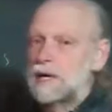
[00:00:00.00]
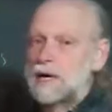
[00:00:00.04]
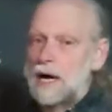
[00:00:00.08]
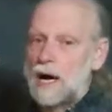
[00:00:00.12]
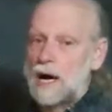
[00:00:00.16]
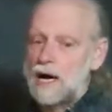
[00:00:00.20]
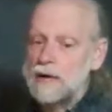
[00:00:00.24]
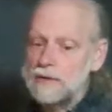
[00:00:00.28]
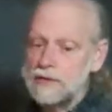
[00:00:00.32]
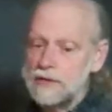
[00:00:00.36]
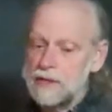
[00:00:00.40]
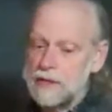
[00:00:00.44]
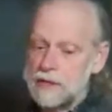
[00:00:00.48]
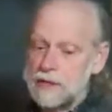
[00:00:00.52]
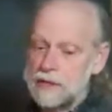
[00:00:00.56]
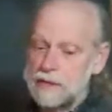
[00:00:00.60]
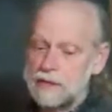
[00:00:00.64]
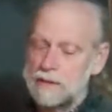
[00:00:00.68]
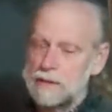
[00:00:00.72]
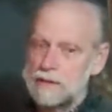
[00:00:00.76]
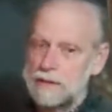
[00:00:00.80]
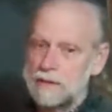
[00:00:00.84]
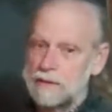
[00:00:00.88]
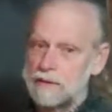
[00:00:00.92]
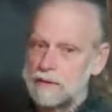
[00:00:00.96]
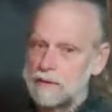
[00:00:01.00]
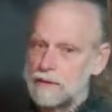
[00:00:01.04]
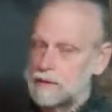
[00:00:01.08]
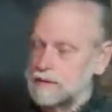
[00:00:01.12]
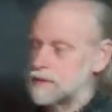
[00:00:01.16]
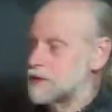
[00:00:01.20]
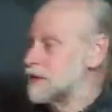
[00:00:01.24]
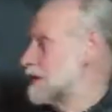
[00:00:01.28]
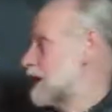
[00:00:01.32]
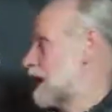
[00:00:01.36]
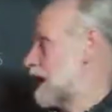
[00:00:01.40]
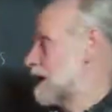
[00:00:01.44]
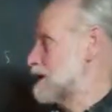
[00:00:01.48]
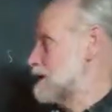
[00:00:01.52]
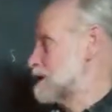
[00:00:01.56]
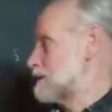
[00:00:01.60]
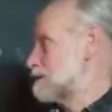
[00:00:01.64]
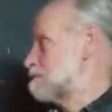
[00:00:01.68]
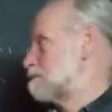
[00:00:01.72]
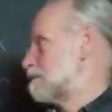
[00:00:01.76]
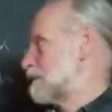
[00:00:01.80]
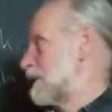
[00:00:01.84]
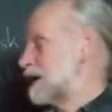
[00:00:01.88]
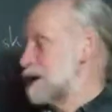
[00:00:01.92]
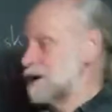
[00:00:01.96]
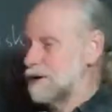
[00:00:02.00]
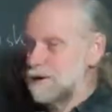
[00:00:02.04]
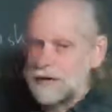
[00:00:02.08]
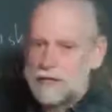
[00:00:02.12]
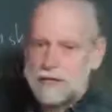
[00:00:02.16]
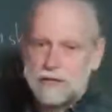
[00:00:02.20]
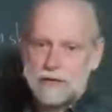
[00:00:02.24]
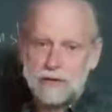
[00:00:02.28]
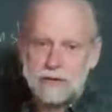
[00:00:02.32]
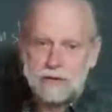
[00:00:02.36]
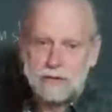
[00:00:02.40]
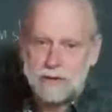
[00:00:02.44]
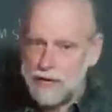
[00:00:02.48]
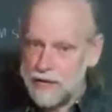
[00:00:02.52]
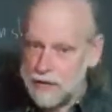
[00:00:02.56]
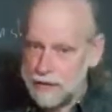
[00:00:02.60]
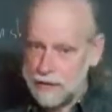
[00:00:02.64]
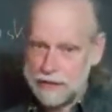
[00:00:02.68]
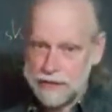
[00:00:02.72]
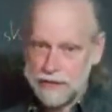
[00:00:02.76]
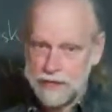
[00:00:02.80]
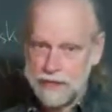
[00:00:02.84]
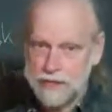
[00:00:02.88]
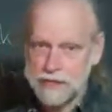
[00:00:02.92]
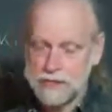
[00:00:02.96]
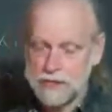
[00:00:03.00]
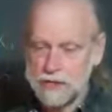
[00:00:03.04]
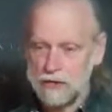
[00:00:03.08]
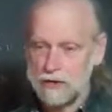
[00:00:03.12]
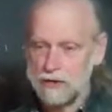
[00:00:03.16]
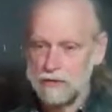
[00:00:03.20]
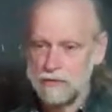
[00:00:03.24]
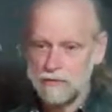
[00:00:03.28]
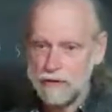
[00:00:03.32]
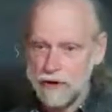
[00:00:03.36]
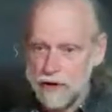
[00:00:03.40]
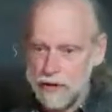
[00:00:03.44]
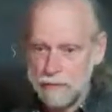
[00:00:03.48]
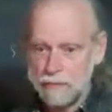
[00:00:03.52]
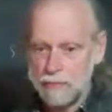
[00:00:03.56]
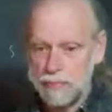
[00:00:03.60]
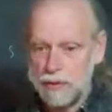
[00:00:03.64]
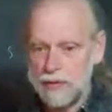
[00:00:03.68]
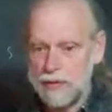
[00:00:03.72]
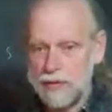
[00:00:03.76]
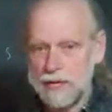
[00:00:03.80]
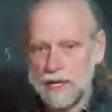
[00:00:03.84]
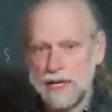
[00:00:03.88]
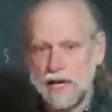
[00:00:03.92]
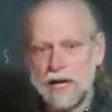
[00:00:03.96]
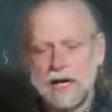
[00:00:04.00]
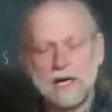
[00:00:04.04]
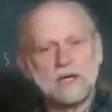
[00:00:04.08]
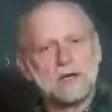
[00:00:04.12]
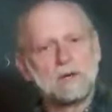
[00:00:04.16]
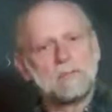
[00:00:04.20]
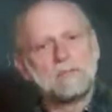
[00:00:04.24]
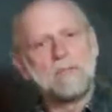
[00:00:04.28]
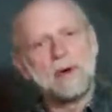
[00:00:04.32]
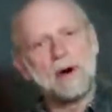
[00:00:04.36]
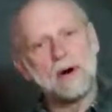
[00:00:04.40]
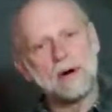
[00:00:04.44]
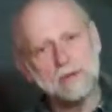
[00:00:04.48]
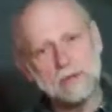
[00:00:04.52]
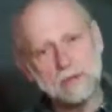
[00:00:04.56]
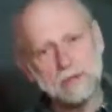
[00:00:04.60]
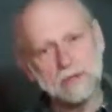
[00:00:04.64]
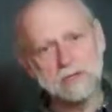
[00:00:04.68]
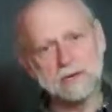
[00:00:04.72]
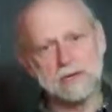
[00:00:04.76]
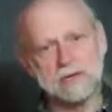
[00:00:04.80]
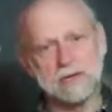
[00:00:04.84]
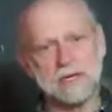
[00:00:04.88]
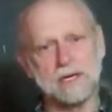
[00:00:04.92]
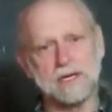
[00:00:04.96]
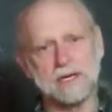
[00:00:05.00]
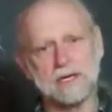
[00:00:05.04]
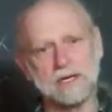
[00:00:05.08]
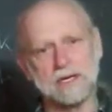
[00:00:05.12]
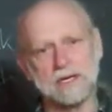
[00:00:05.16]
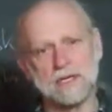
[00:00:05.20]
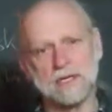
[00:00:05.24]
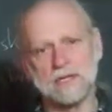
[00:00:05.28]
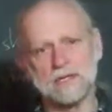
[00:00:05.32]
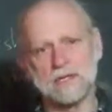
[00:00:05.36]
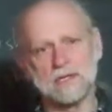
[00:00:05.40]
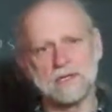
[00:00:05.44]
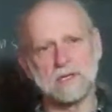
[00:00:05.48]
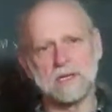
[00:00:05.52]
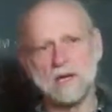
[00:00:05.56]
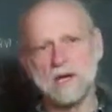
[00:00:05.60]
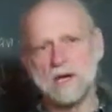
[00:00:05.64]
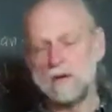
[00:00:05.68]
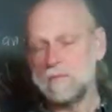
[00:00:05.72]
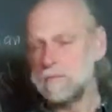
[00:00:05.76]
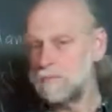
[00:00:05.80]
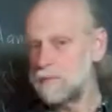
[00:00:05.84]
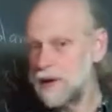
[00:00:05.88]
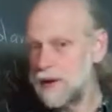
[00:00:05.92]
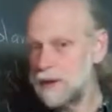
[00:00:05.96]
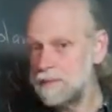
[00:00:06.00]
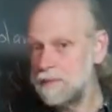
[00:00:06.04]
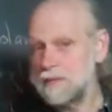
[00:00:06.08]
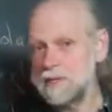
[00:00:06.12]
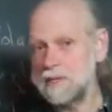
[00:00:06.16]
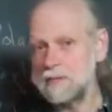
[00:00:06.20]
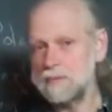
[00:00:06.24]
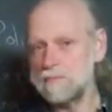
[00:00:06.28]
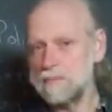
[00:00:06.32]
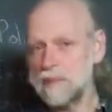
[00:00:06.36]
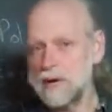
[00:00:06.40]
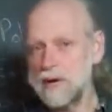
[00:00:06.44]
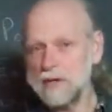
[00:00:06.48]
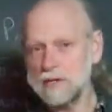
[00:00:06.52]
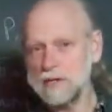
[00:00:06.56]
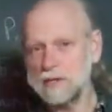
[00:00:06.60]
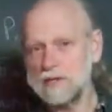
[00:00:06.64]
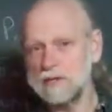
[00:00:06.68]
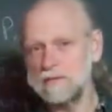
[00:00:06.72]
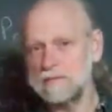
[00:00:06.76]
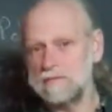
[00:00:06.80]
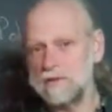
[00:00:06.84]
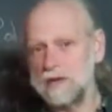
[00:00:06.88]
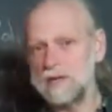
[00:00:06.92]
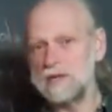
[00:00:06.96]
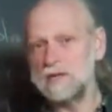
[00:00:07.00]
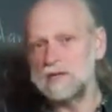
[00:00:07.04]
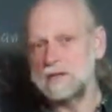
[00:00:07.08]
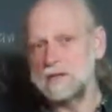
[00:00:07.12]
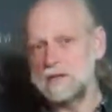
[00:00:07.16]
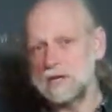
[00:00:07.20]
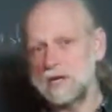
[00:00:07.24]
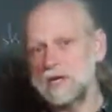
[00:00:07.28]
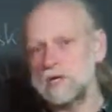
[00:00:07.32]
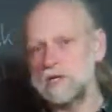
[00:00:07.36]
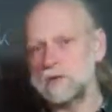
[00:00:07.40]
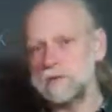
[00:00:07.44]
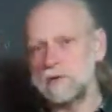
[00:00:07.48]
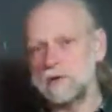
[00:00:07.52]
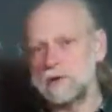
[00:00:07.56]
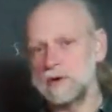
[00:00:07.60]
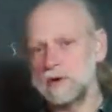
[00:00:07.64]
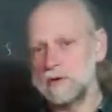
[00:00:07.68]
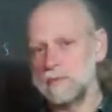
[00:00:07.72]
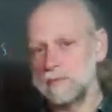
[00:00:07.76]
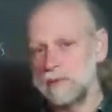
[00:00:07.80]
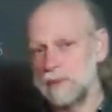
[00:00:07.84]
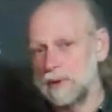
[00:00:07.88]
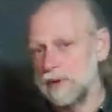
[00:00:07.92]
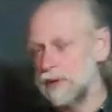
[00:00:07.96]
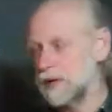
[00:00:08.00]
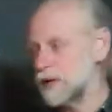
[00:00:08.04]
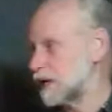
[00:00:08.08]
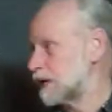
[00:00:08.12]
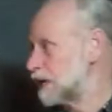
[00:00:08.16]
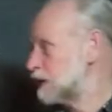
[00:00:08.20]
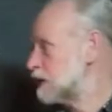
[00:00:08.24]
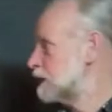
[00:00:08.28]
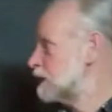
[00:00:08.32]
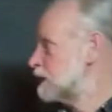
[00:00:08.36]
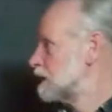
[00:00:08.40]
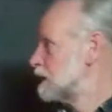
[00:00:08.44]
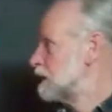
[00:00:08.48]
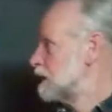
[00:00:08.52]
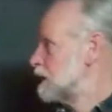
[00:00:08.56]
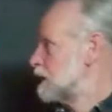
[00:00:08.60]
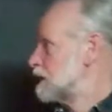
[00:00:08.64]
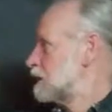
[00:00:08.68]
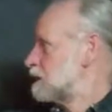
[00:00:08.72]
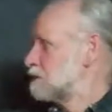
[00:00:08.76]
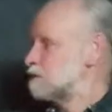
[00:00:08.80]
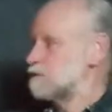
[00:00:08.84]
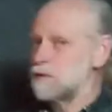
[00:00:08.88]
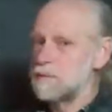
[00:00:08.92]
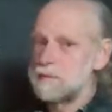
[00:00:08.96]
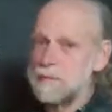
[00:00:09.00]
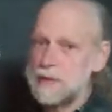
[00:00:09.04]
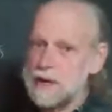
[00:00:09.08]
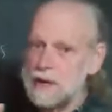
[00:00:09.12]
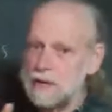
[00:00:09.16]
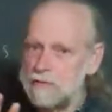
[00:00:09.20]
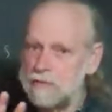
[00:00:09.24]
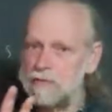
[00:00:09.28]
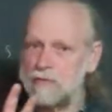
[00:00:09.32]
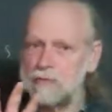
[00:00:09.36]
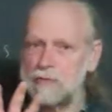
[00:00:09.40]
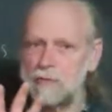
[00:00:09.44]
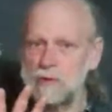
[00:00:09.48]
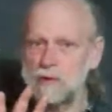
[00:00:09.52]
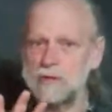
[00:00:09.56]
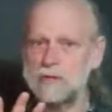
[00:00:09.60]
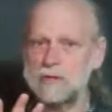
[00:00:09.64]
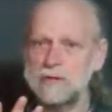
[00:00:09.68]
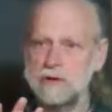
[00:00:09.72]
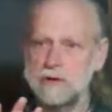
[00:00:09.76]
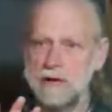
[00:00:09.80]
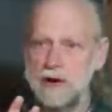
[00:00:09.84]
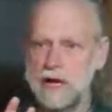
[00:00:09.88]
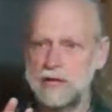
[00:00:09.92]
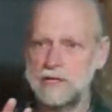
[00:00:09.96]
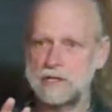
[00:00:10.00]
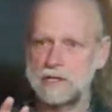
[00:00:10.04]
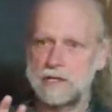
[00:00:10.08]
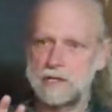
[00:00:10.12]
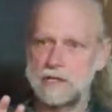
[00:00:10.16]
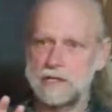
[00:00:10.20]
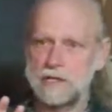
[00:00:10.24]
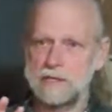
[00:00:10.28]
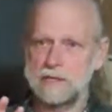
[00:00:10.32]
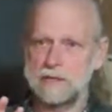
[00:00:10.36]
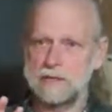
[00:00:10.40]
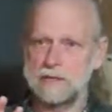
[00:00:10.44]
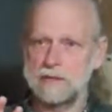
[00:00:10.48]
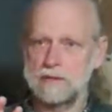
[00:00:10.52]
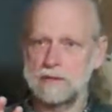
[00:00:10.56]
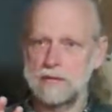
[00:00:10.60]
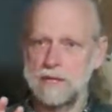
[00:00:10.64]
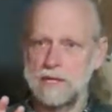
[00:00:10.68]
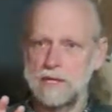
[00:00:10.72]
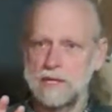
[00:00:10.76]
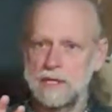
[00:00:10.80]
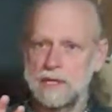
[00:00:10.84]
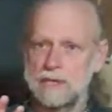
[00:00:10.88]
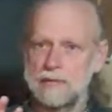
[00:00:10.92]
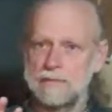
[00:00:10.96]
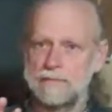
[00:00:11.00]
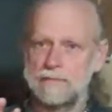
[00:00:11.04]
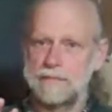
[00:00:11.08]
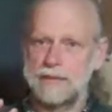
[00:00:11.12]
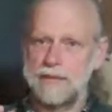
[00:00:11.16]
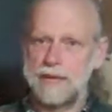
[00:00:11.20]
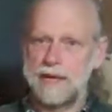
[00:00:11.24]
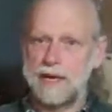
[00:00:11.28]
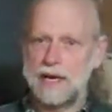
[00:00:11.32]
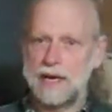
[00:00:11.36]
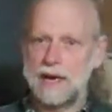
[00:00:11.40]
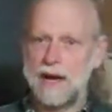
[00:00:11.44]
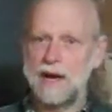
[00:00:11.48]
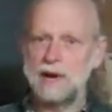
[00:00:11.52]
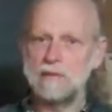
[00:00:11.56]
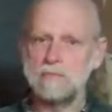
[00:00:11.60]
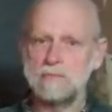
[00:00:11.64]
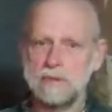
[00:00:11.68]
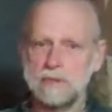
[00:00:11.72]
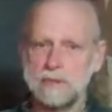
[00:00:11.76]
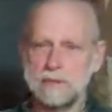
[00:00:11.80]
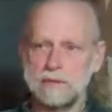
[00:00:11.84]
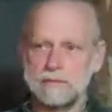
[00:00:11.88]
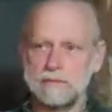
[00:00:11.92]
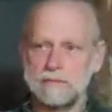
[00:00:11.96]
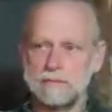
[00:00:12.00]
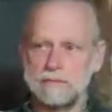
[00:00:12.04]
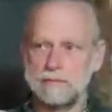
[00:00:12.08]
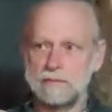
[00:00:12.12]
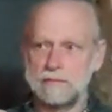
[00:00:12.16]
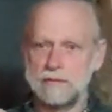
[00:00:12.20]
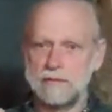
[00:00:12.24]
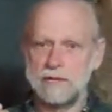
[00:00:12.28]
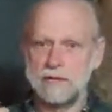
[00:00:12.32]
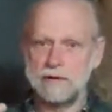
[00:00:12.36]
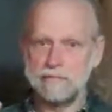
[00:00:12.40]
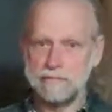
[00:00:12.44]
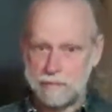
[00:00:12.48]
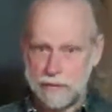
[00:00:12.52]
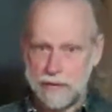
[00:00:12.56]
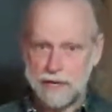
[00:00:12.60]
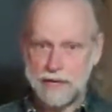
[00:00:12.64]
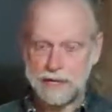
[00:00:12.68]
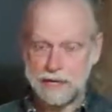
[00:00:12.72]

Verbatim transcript: I think, uh, see, I admire it greatly. It's a great play, and the poetry in it is maybe the best of any Shakespearean play. There remain four tragedies that I would give my